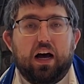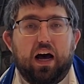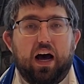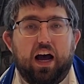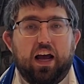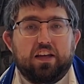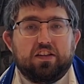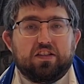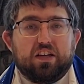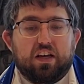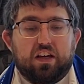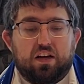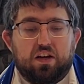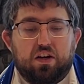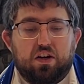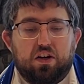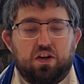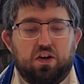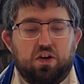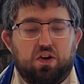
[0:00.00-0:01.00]
Isaac,
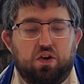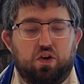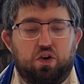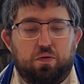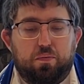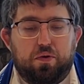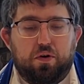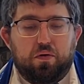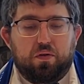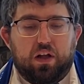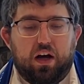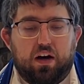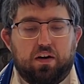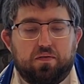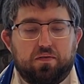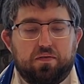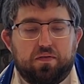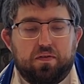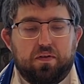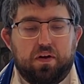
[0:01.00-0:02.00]
whom you
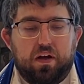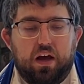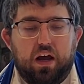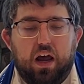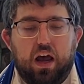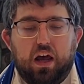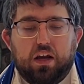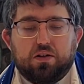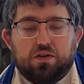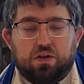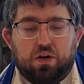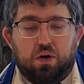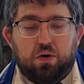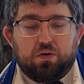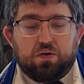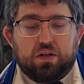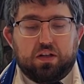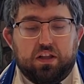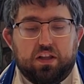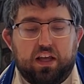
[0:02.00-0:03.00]
love, and go
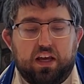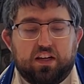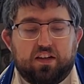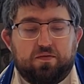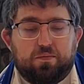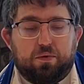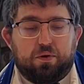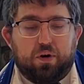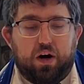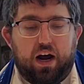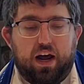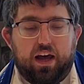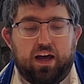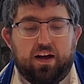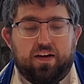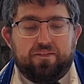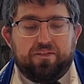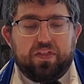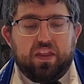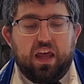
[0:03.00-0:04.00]
to the land of
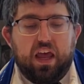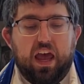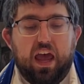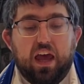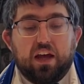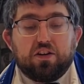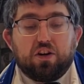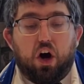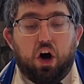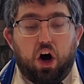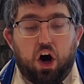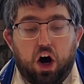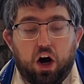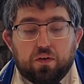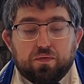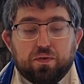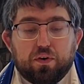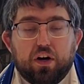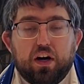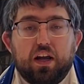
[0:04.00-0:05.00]
Moriah, and
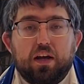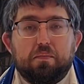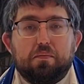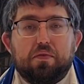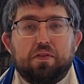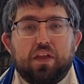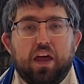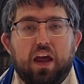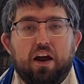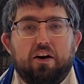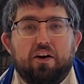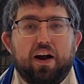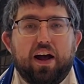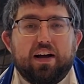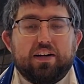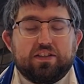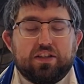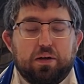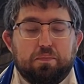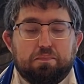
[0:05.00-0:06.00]
offer him there
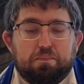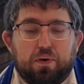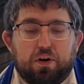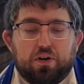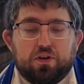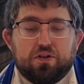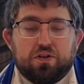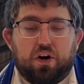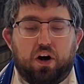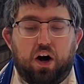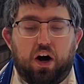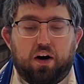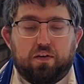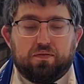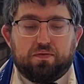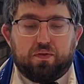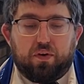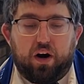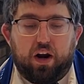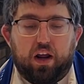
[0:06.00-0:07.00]
as a burnt
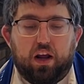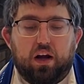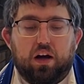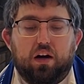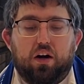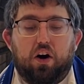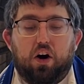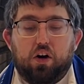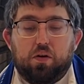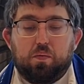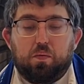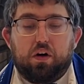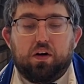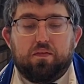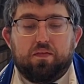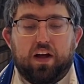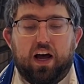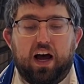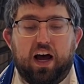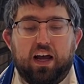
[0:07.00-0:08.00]
offering on one
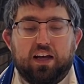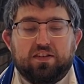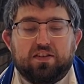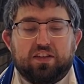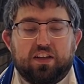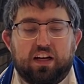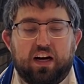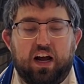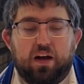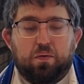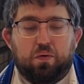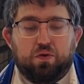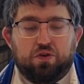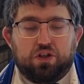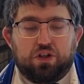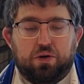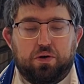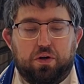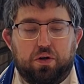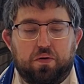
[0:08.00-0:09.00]
of the heights that I will
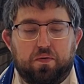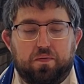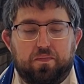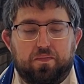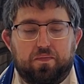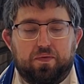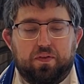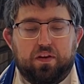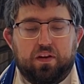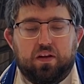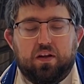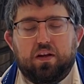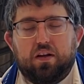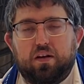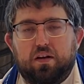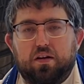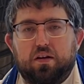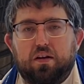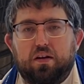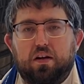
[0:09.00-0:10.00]
show you.
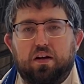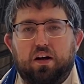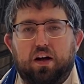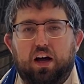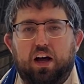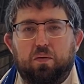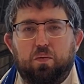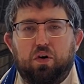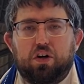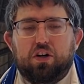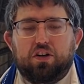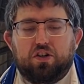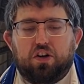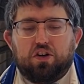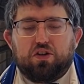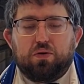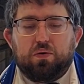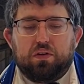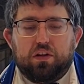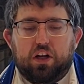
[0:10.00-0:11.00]
I want to
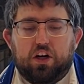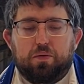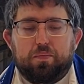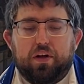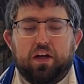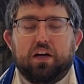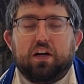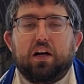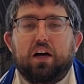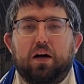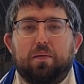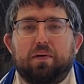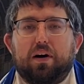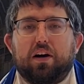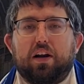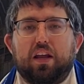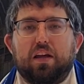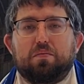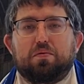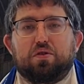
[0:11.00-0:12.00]
talk to you a little bit
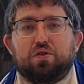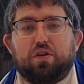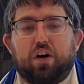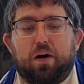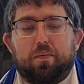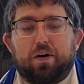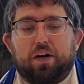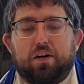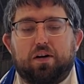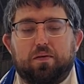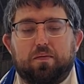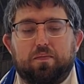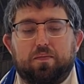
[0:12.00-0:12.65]
about Hebrew grammar.